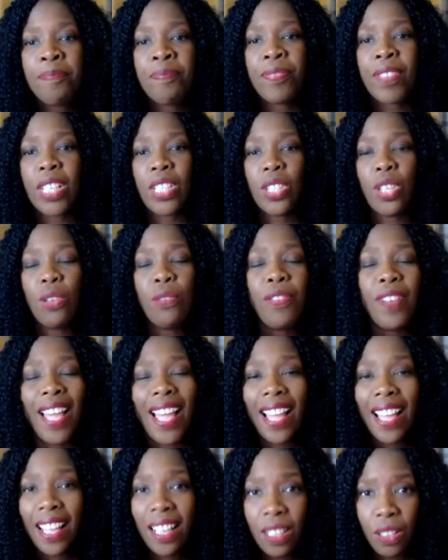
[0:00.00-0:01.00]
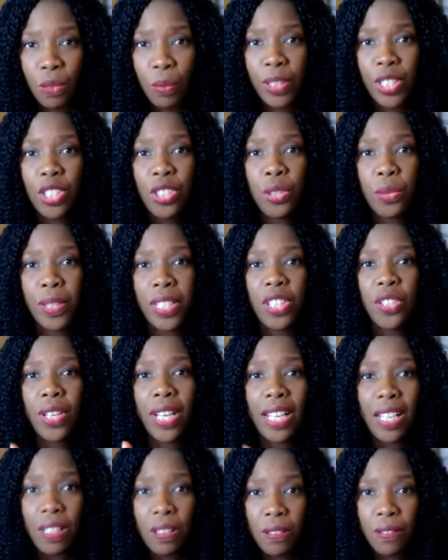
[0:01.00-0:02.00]
So for health, when you're doing your
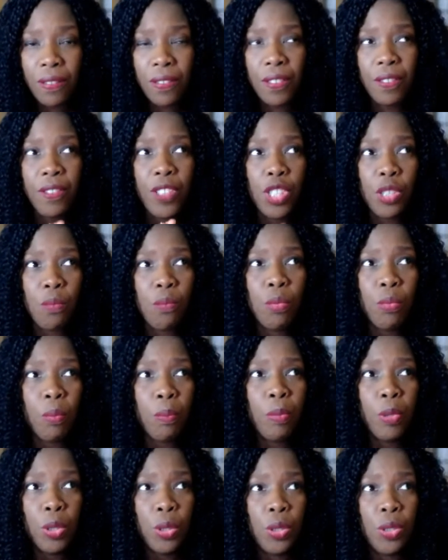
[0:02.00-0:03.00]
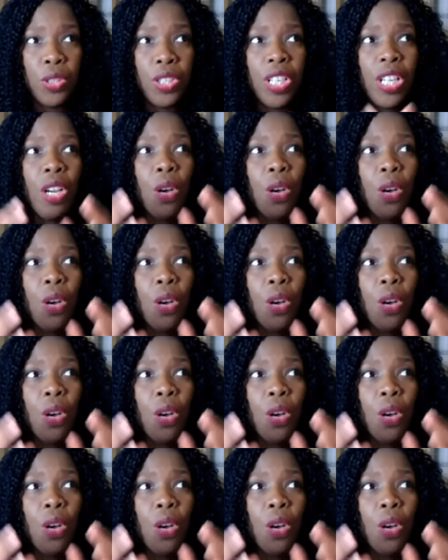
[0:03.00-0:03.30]
health vision board,